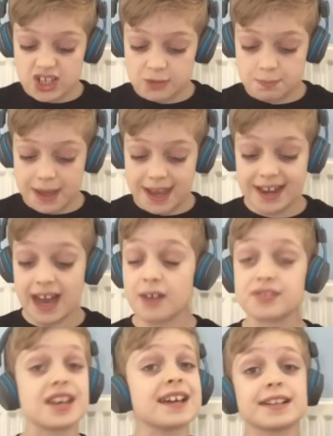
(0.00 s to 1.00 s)
spin.
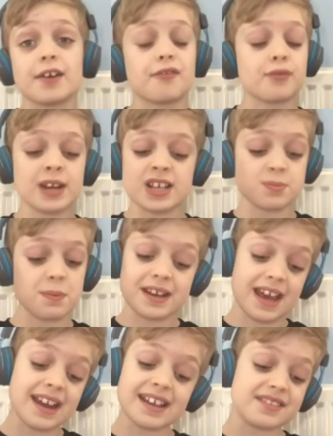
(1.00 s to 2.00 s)
I'll take a free
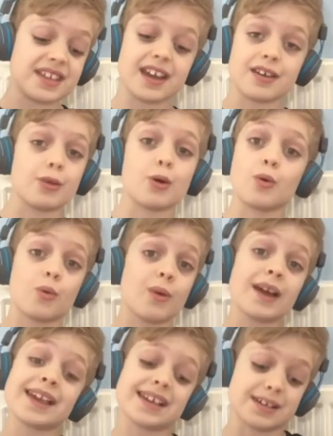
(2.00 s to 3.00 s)
spin any day of the
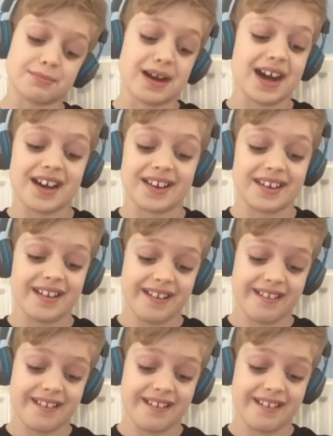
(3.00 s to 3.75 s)
week, man.